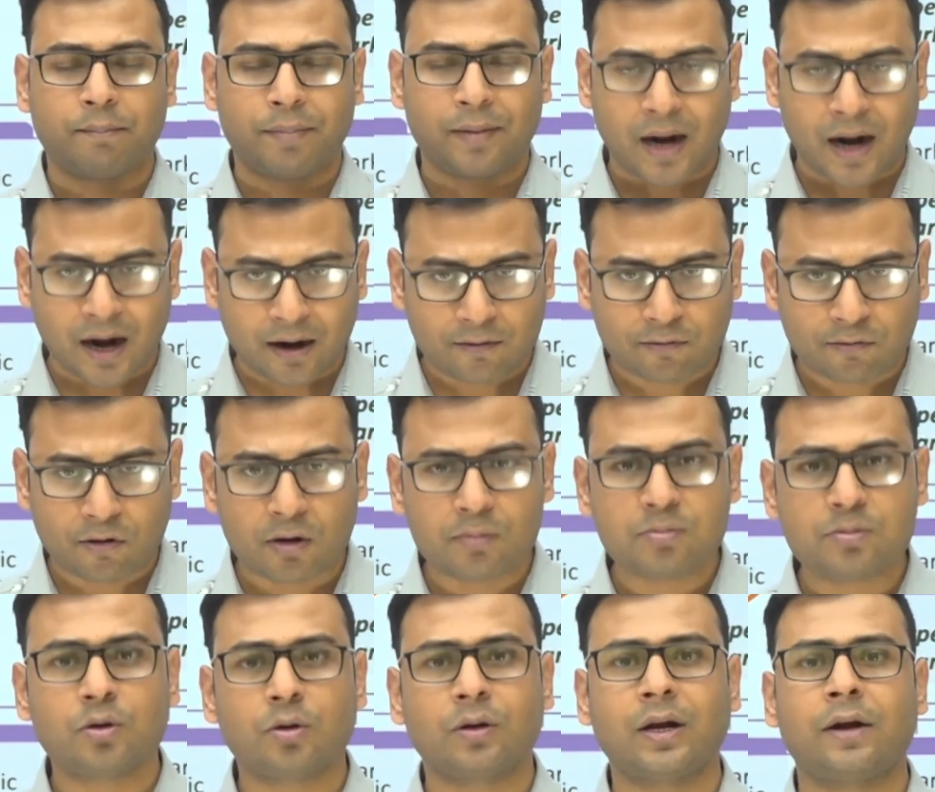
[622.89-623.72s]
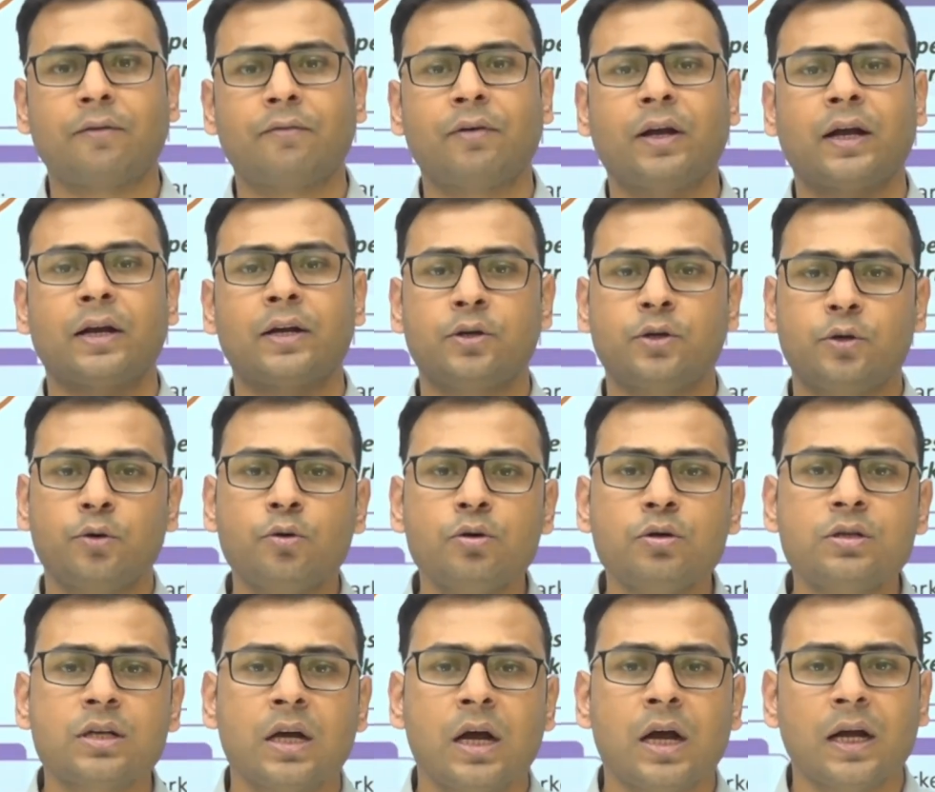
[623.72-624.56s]
platforms so that we can
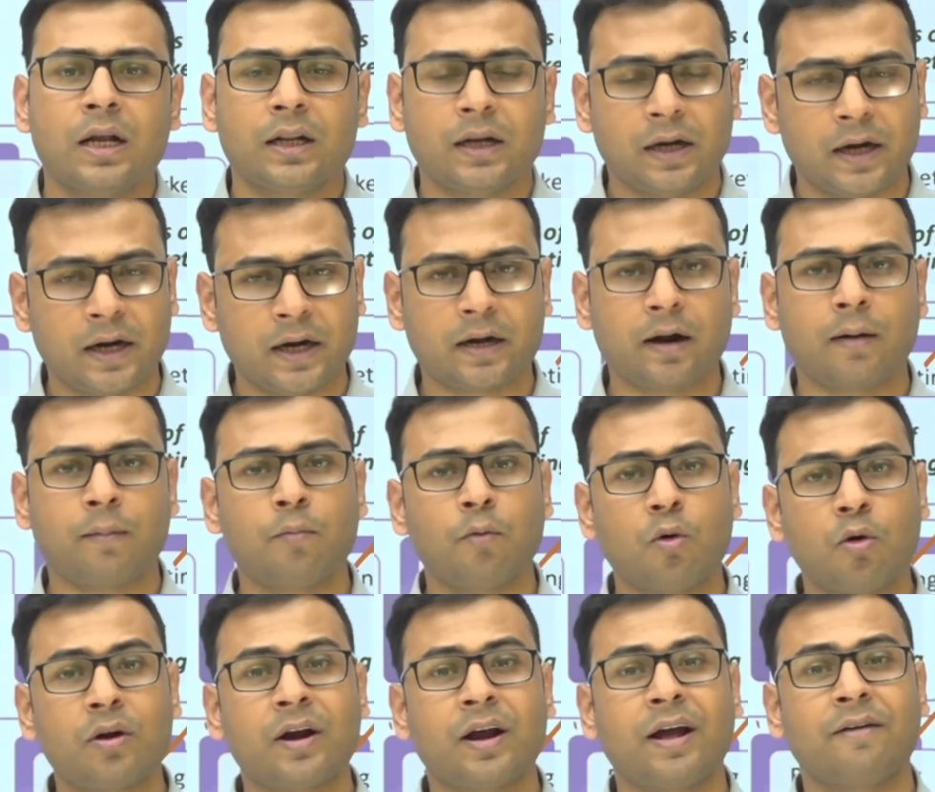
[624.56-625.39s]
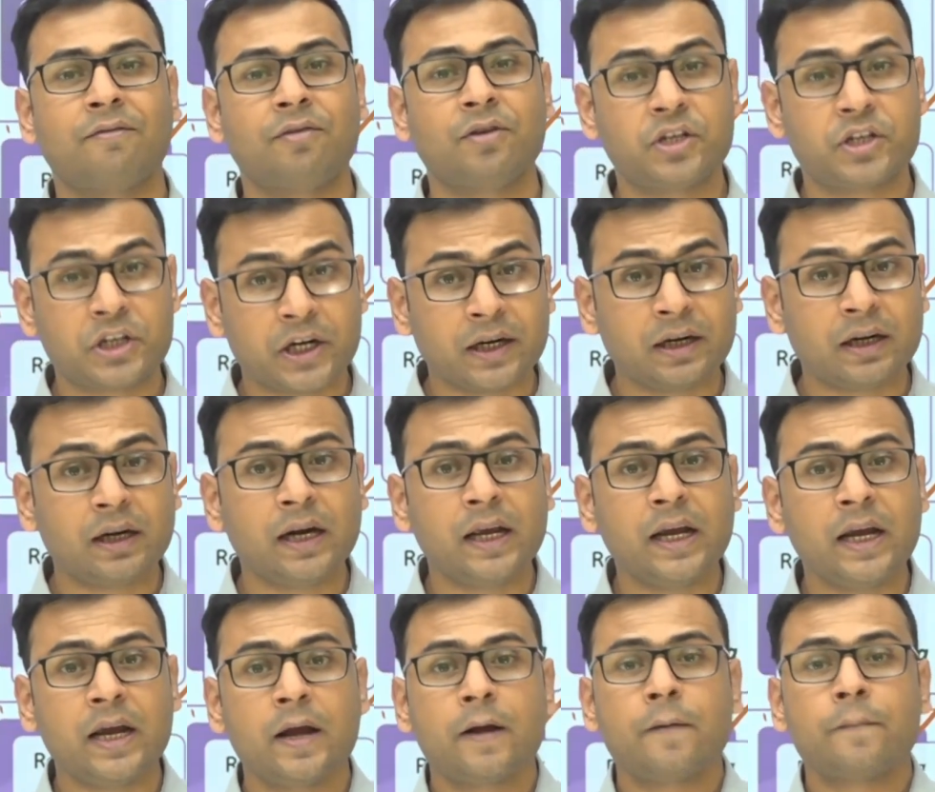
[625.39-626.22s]
use the data more
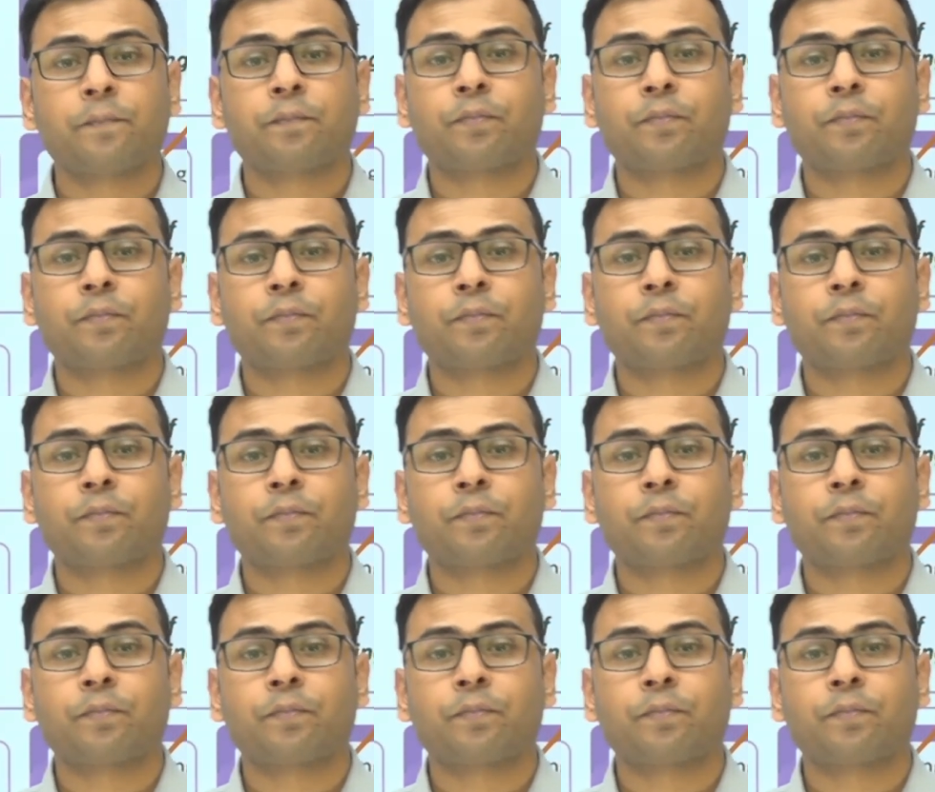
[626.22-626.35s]
efficiently